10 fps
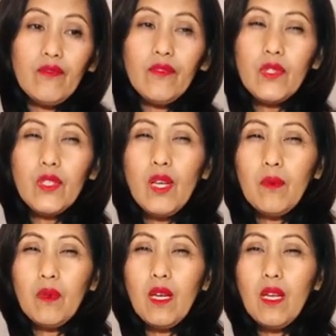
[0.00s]
For
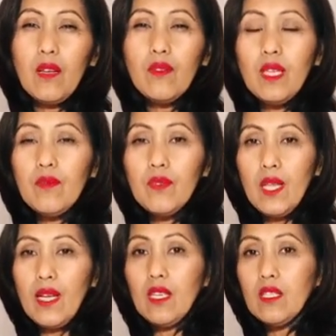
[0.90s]
some, it gives
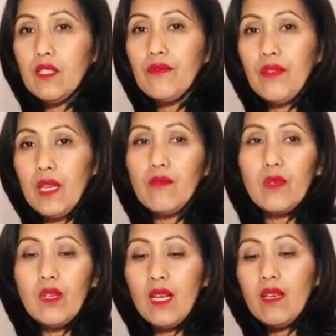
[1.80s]
like a good
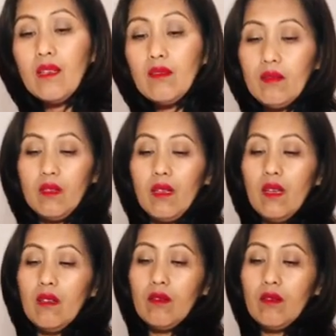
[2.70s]
flavor, I guess.